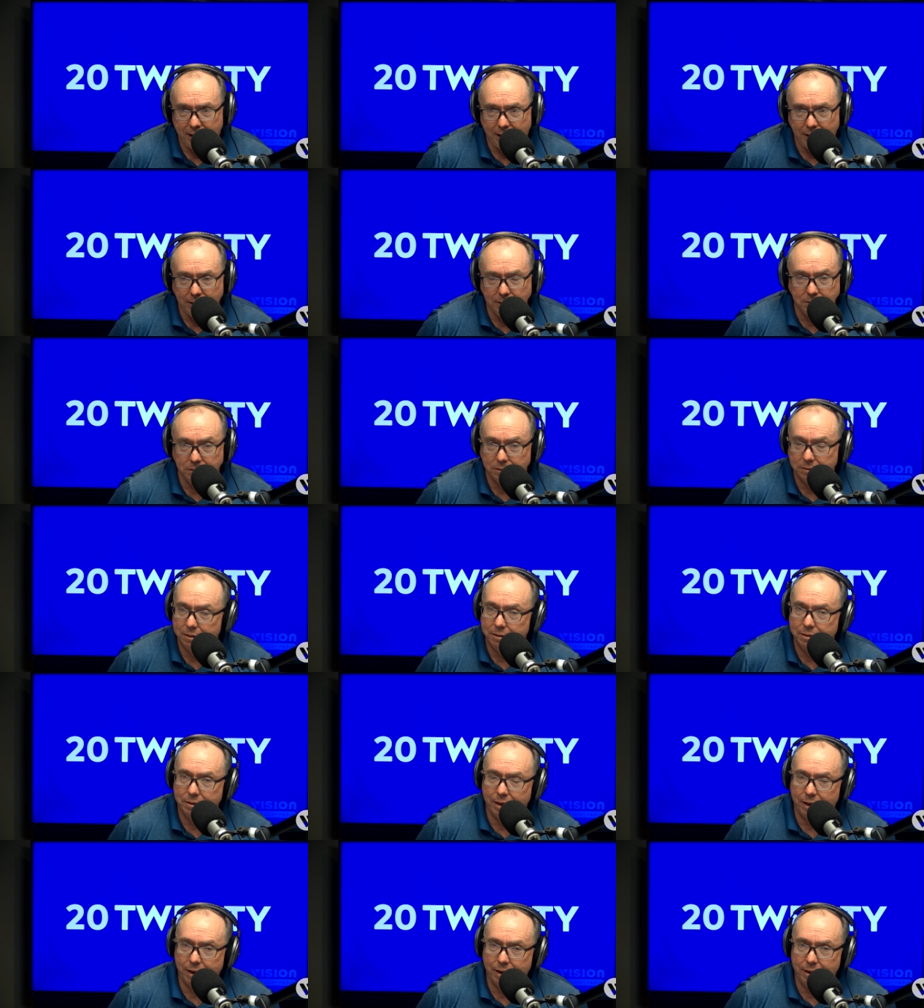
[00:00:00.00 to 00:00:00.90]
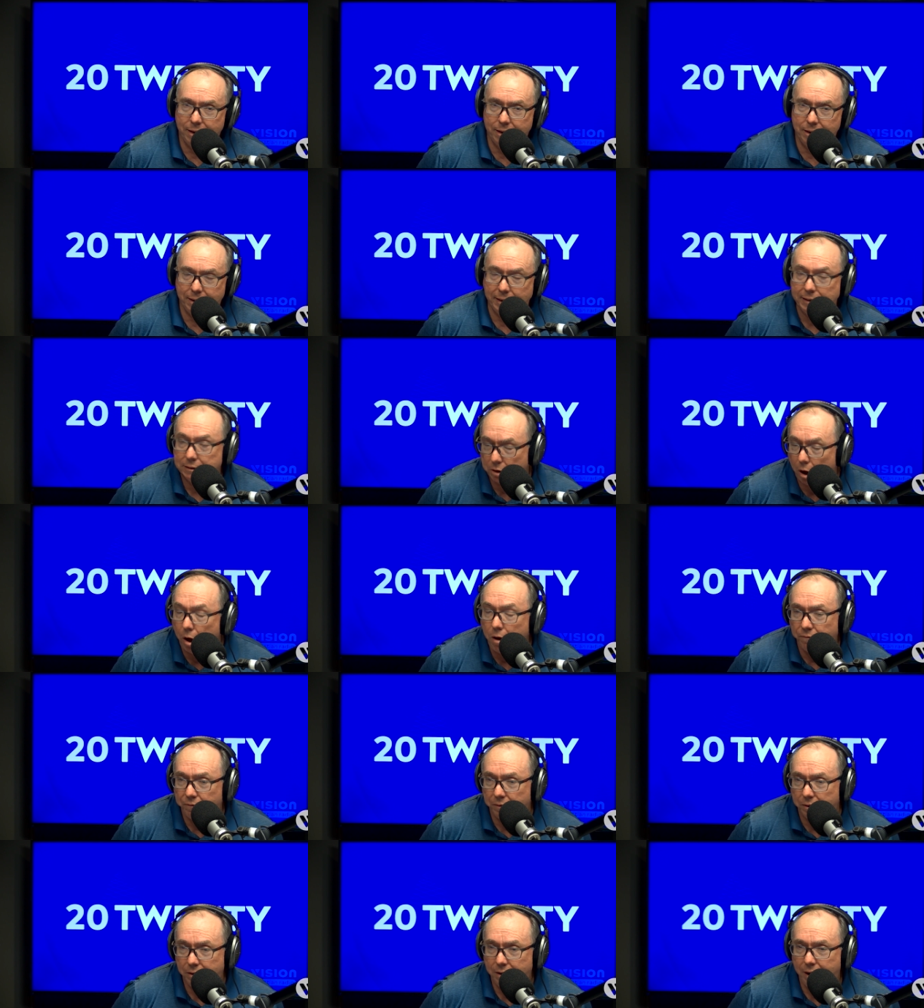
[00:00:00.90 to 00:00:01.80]
is that there is
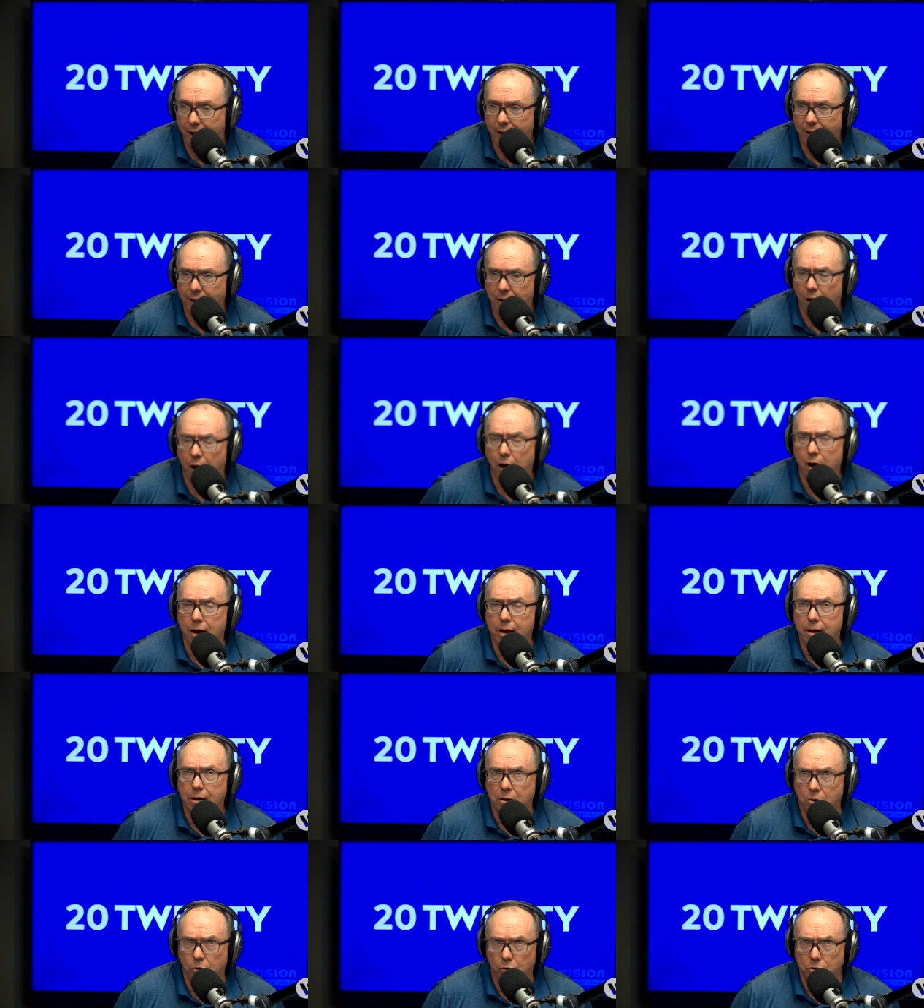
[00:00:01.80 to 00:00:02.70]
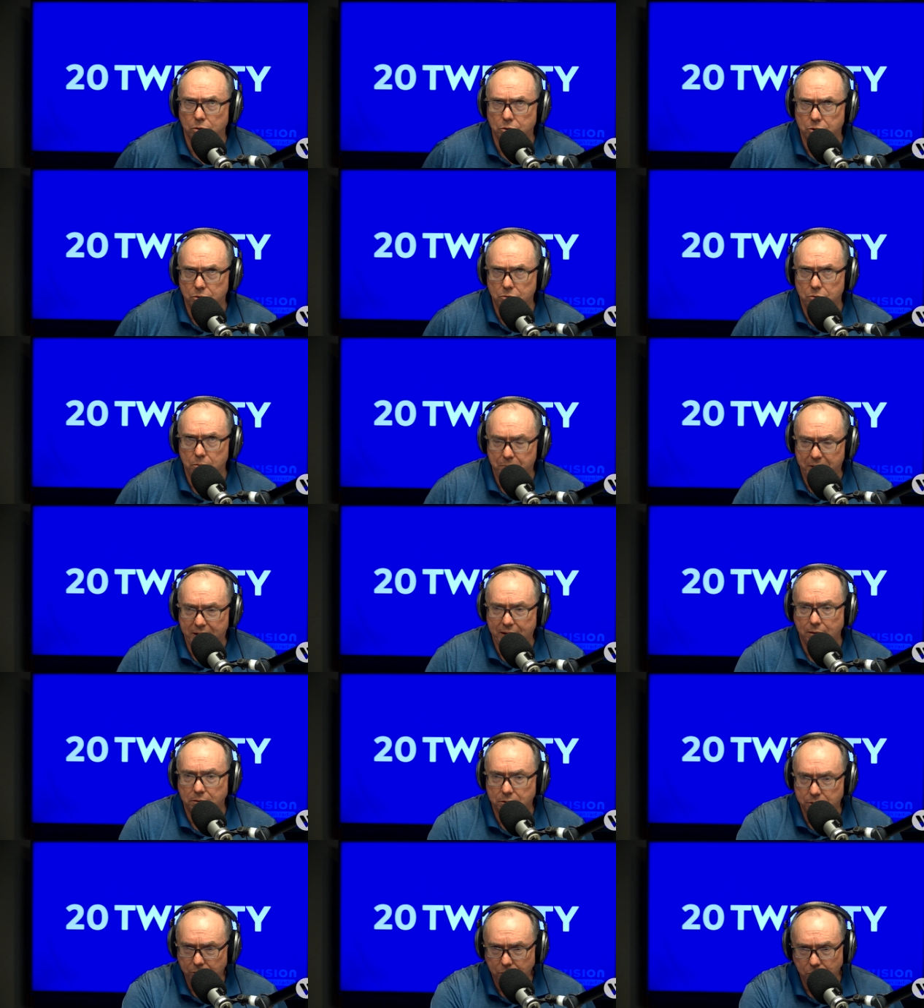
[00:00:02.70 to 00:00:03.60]
often a higher court to
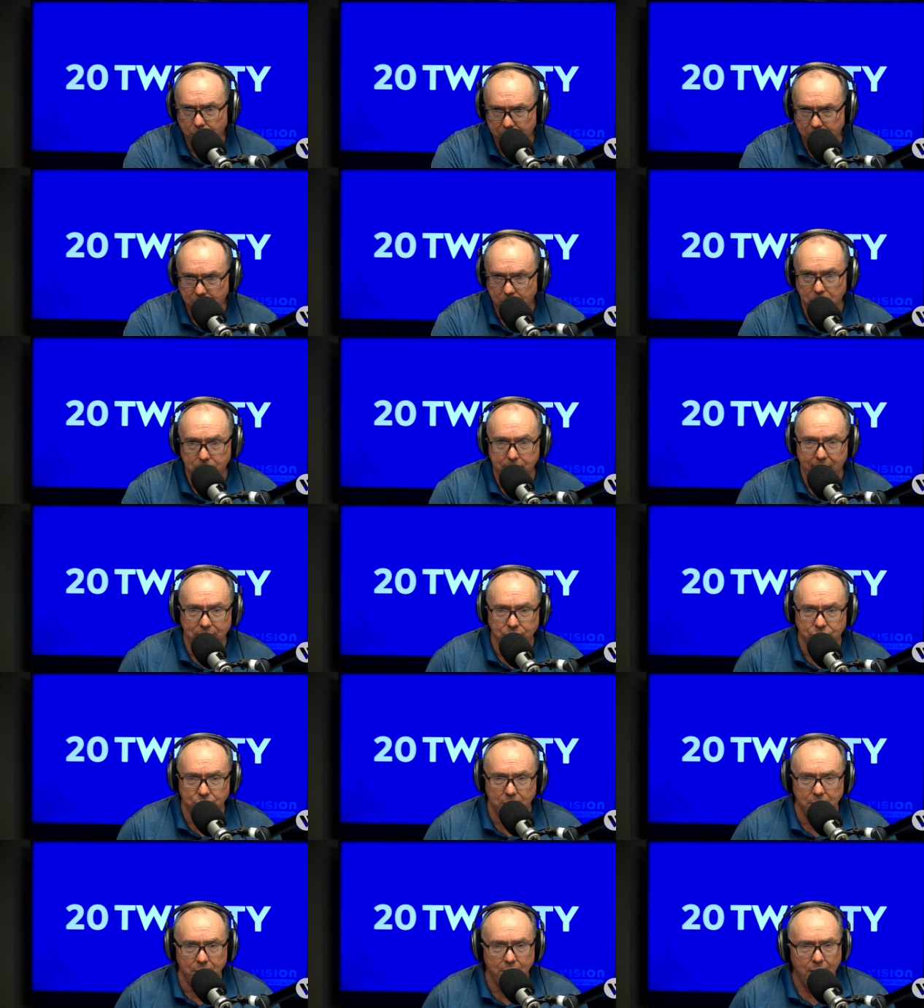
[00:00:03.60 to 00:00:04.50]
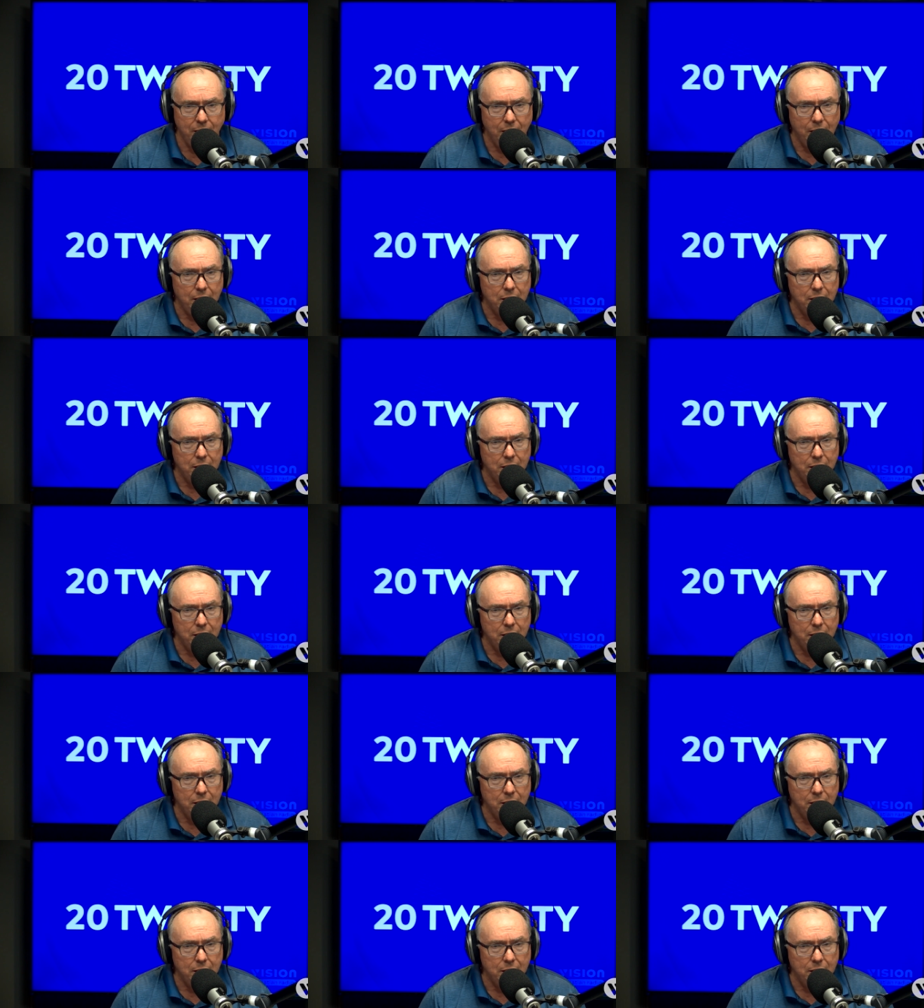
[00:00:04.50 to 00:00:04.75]
appeal to, and you mention